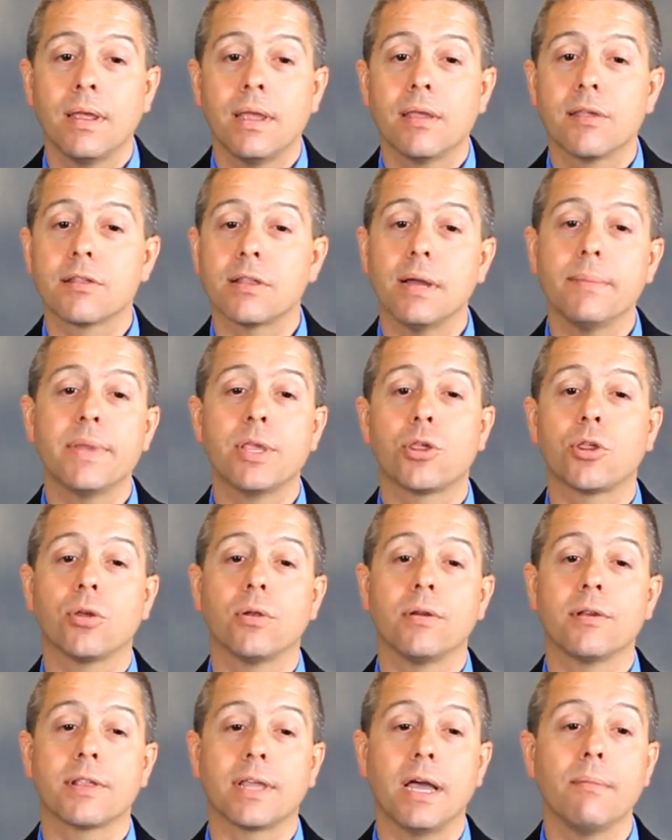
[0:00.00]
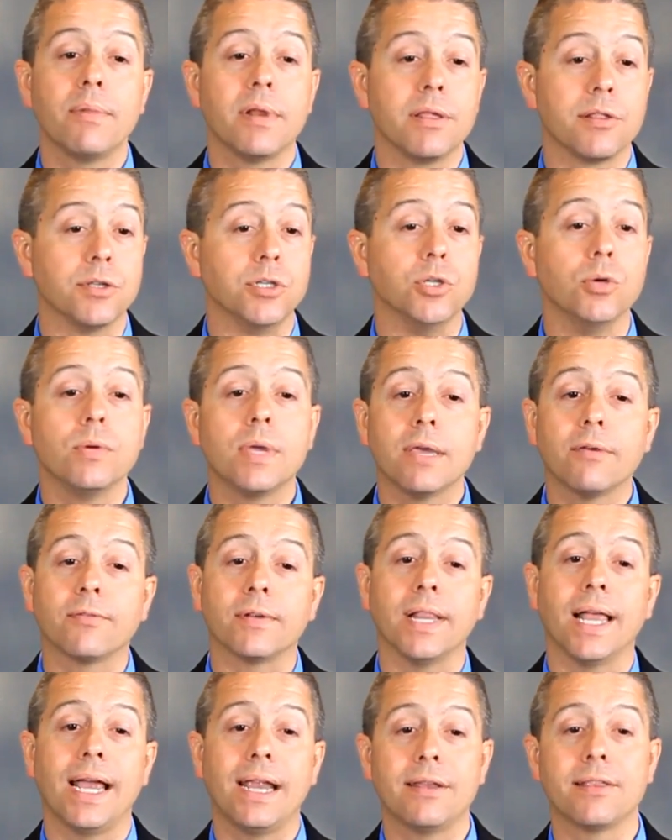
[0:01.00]
Some insurance companies do
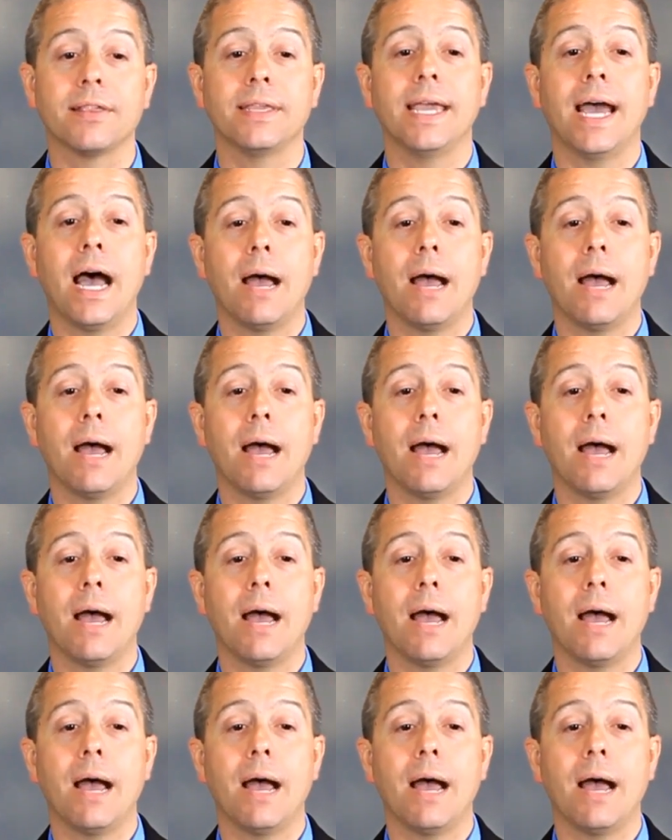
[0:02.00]
give clients the